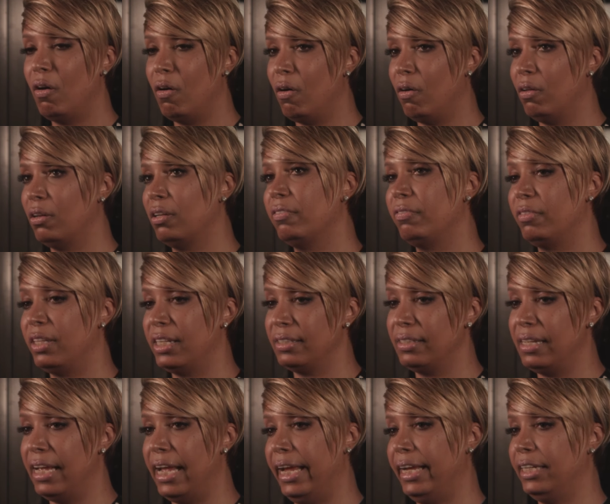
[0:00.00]
all of
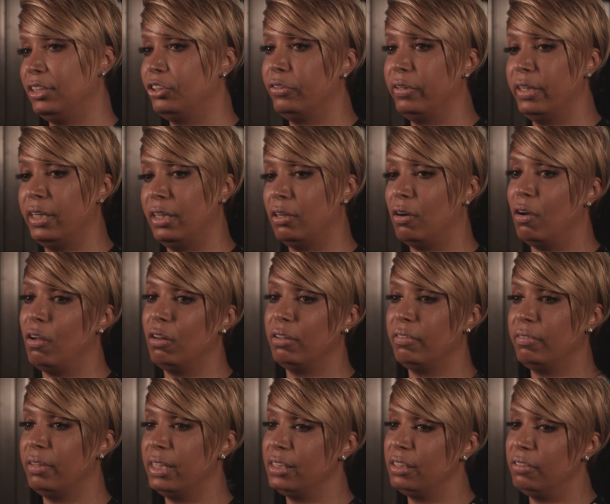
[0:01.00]
this hatred, all
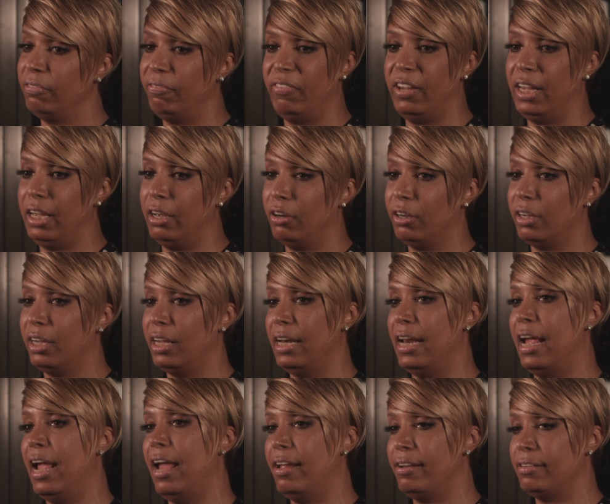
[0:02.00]
of this fear
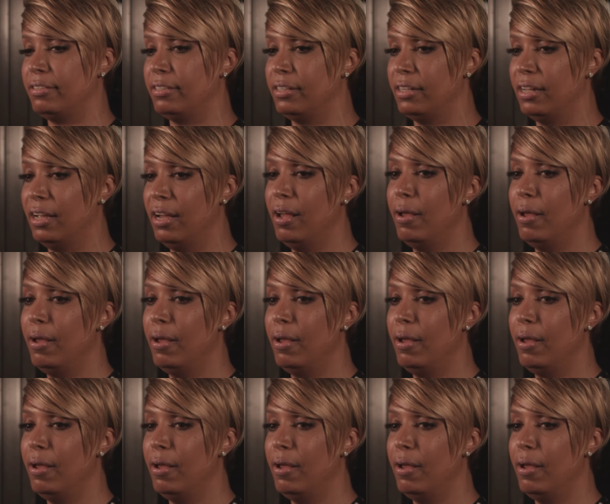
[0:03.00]
can end.